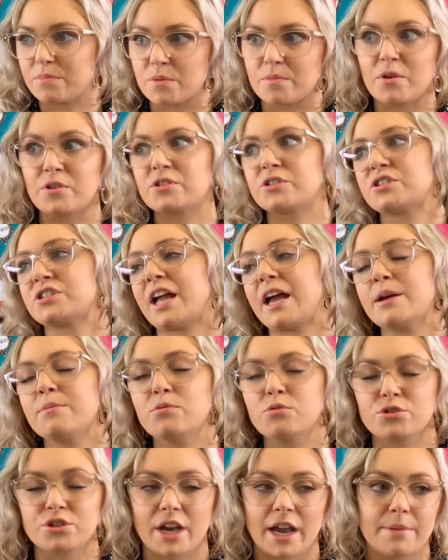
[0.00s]
the most
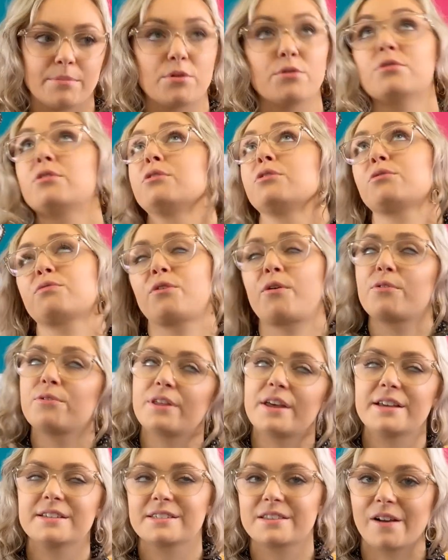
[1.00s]
stable shape, who can throw
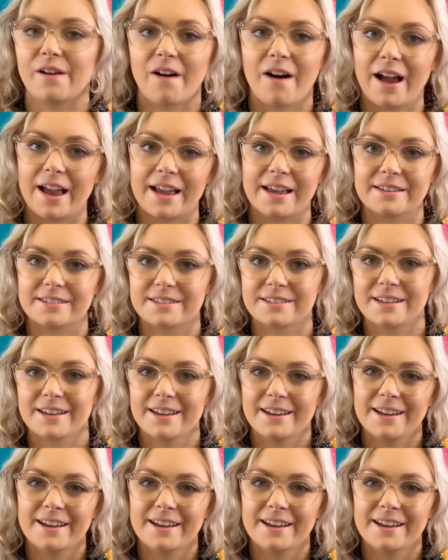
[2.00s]
theirs the highest.